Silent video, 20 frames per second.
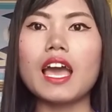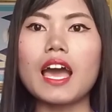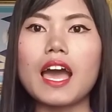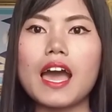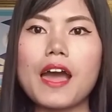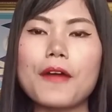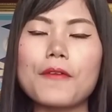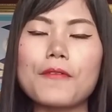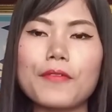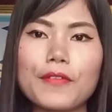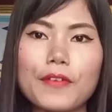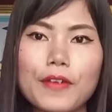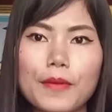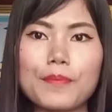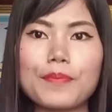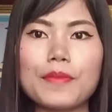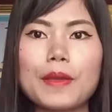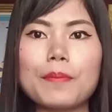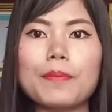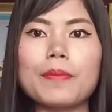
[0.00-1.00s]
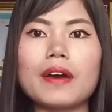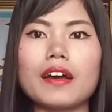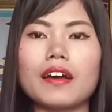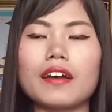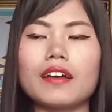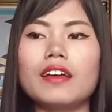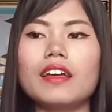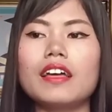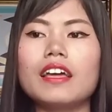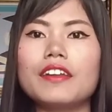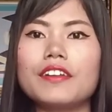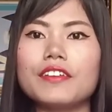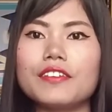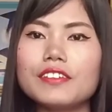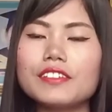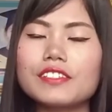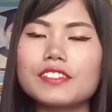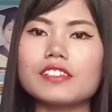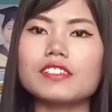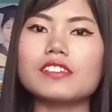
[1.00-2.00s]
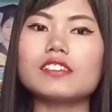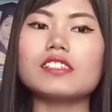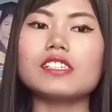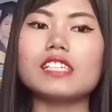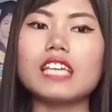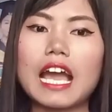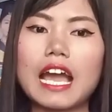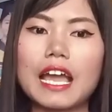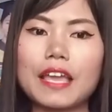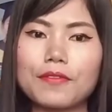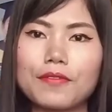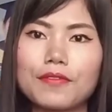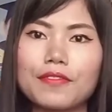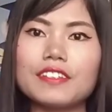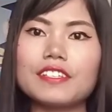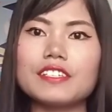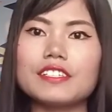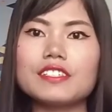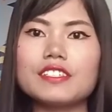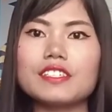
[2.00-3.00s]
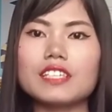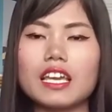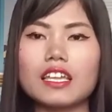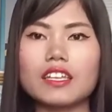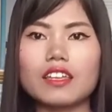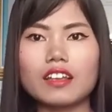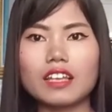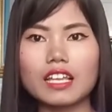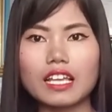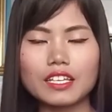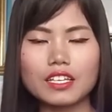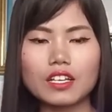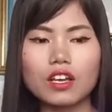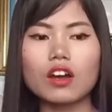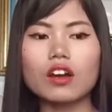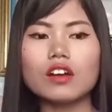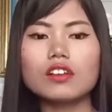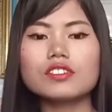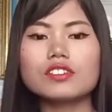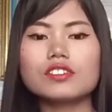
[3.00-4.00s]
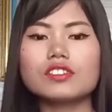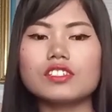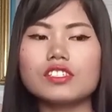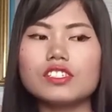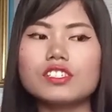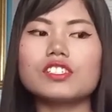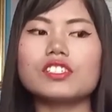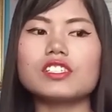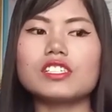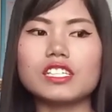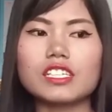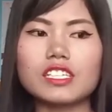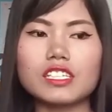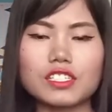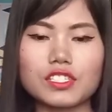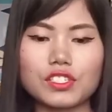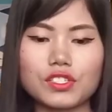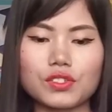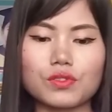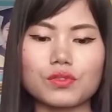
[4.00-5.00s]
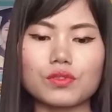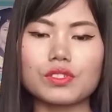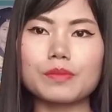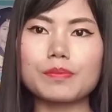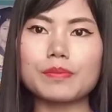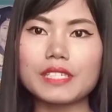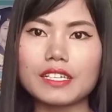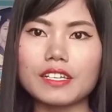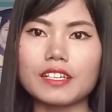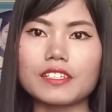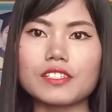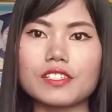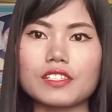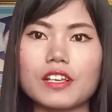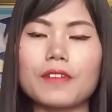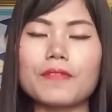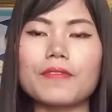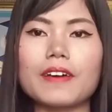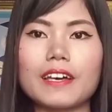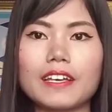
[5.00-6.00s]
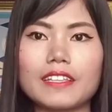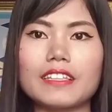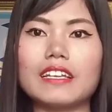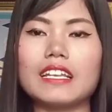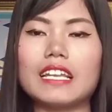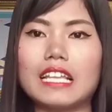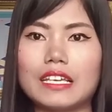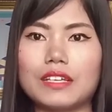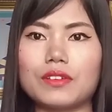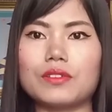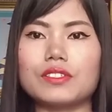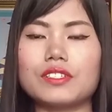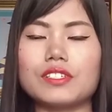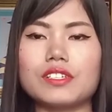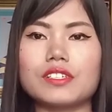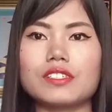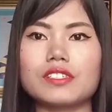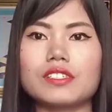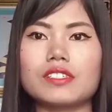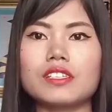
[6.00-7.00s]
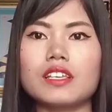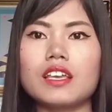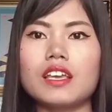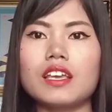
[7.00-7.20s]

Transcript: I'm from Myanmar. Recently, I finished an online course teaching English to speakers of other languages.